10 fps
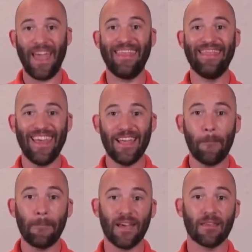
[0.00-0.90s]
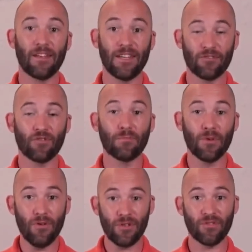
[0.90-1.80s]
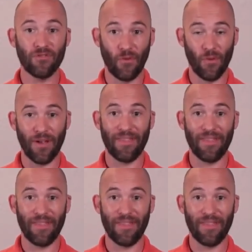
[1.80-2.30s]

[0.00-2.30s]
and then pick the distribution for